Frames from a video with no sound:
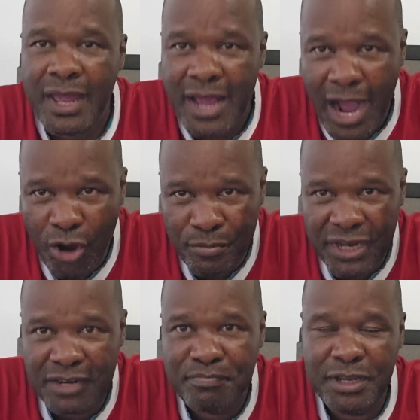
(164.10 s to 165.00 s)
how
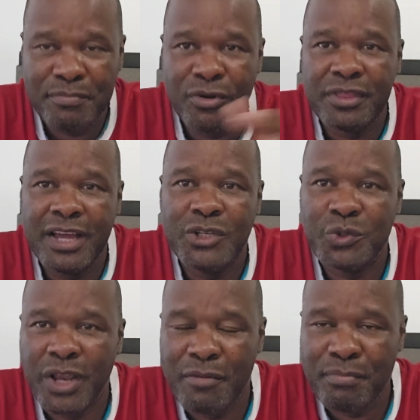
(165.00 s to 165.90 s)
many people that
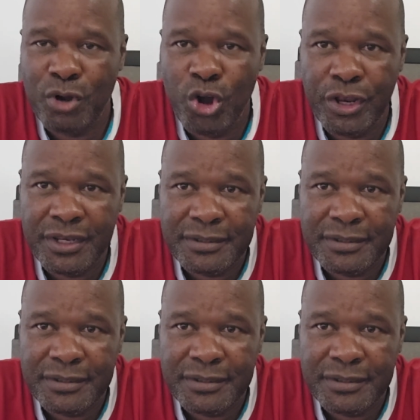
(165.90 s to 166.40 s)
you employ.